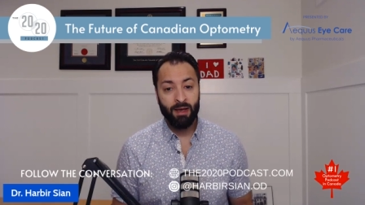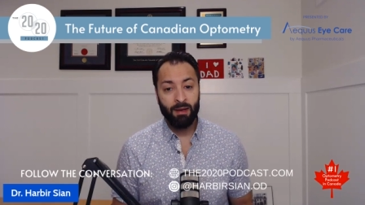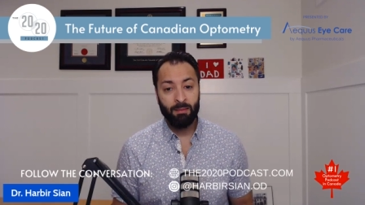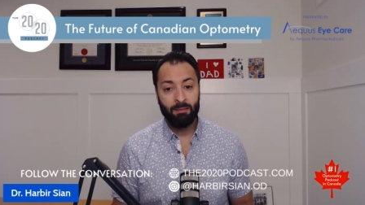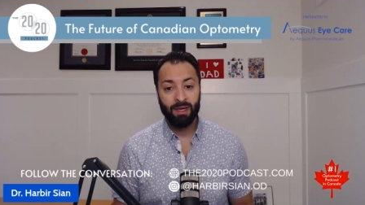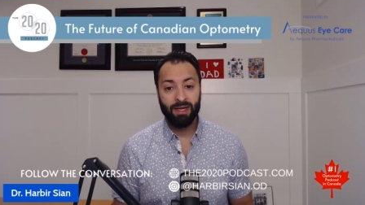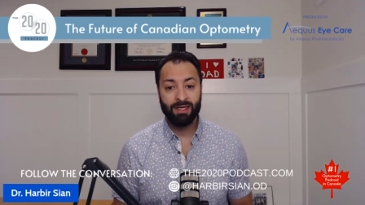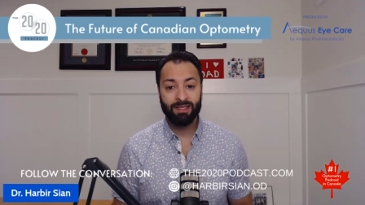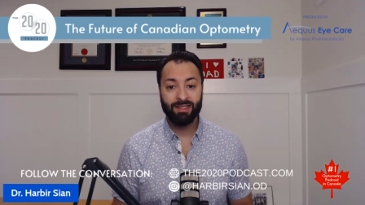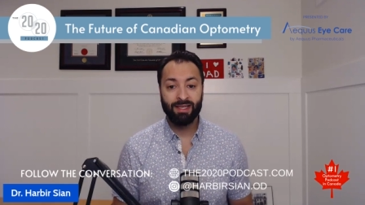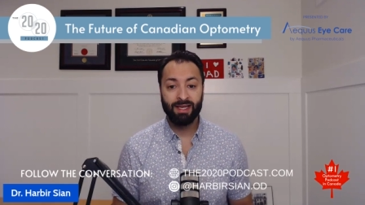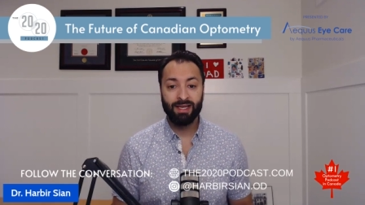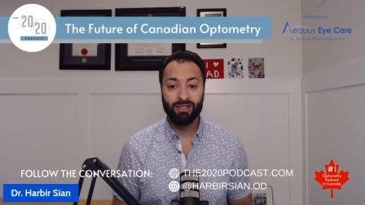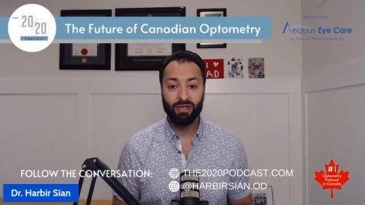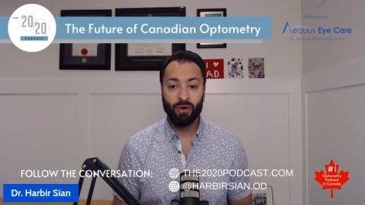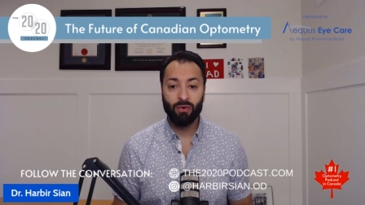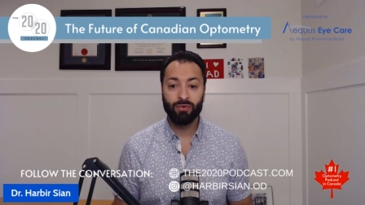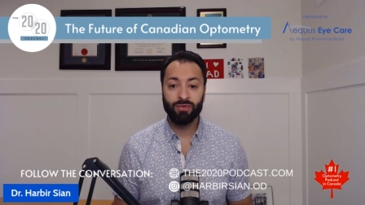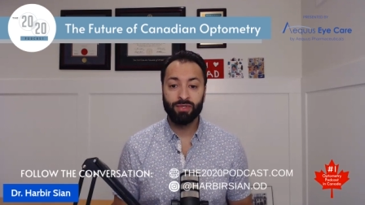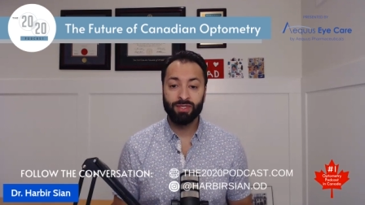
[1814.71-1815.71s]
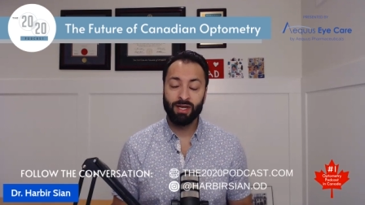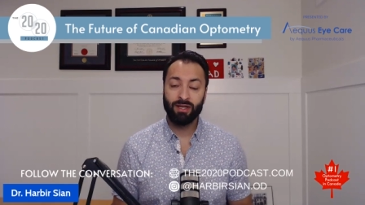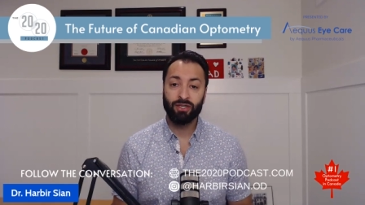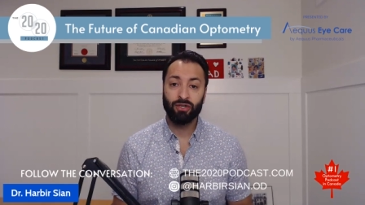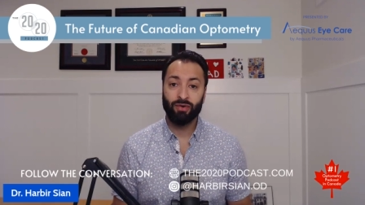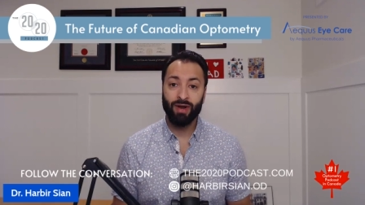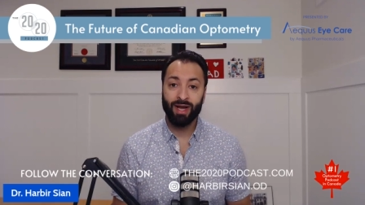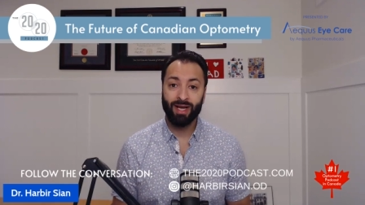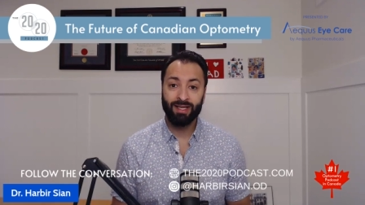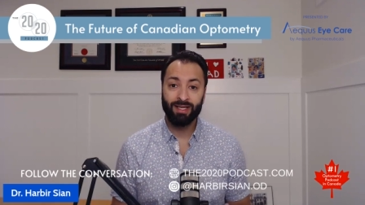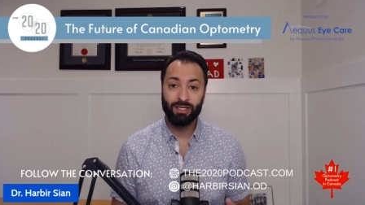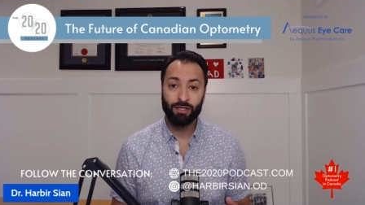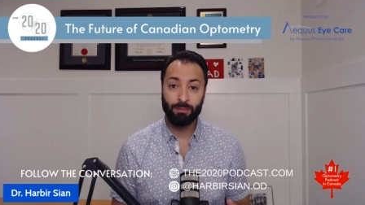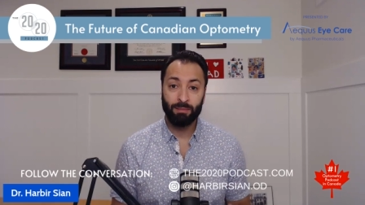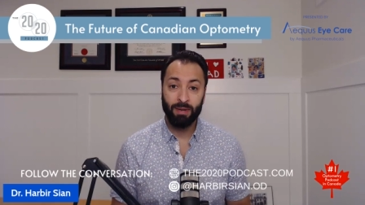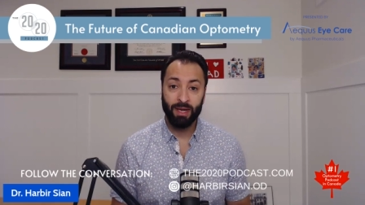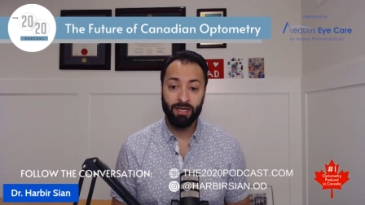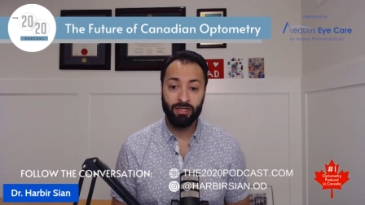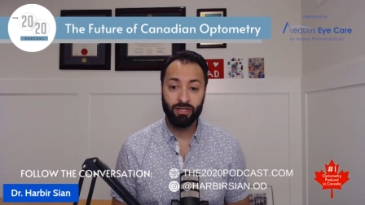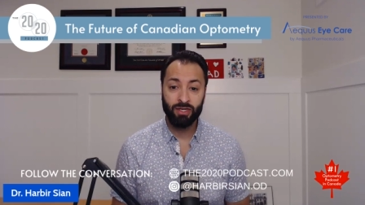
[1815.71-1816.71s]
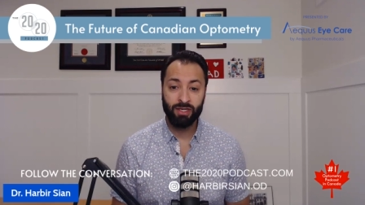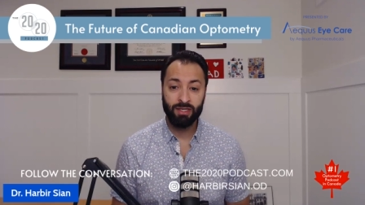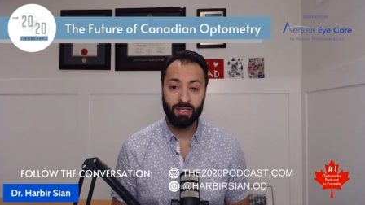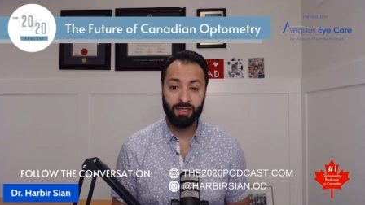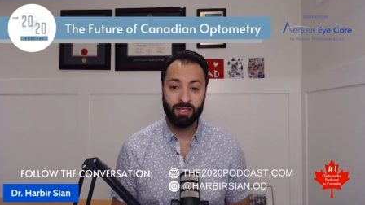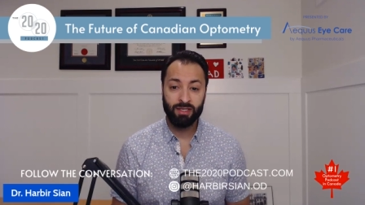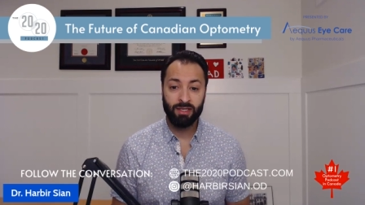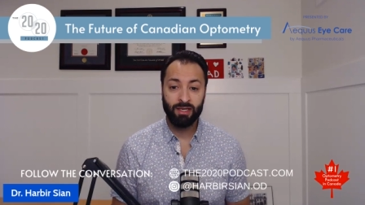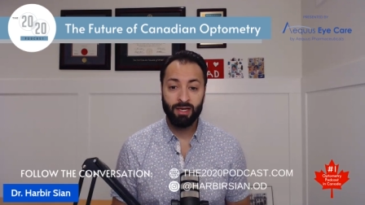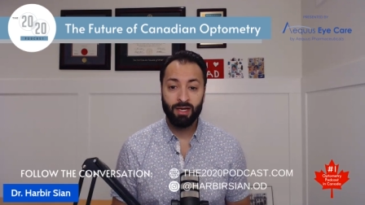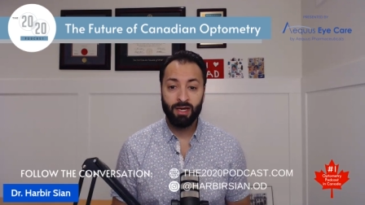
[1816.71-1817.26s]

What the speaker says: Because they don't sell directly to patients,